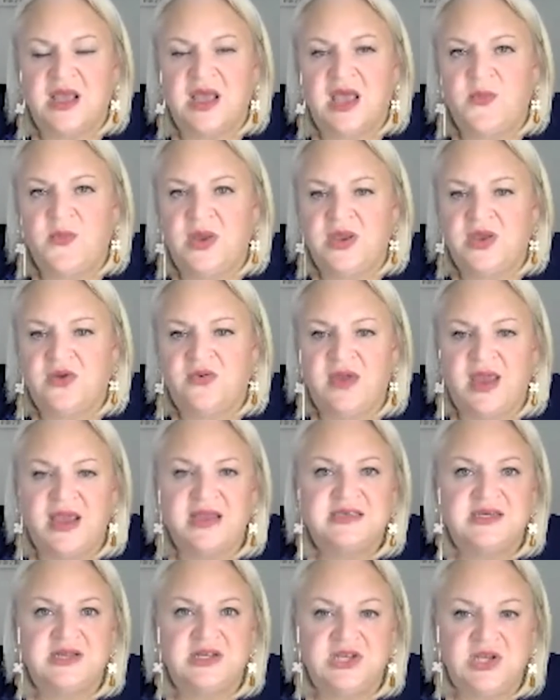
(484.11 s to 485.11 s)
and when
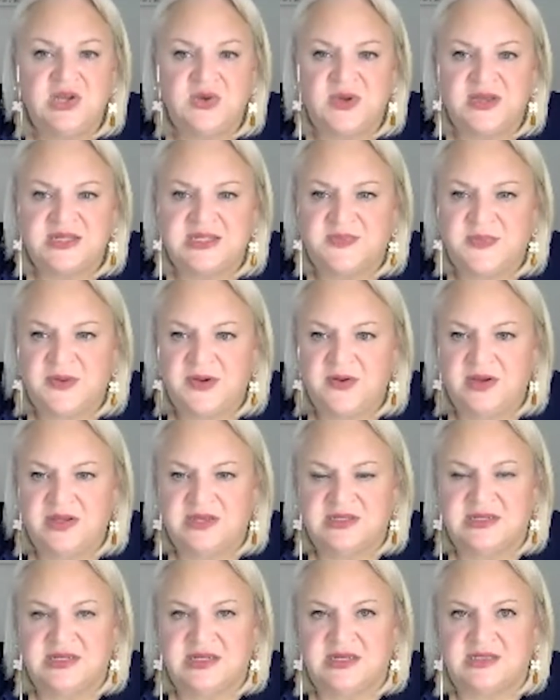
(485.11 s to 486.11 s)
creating new
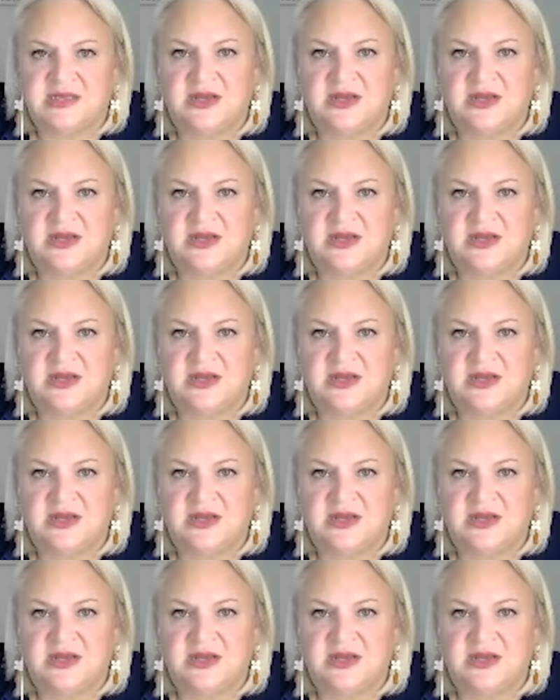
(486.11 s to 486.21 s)
experiences,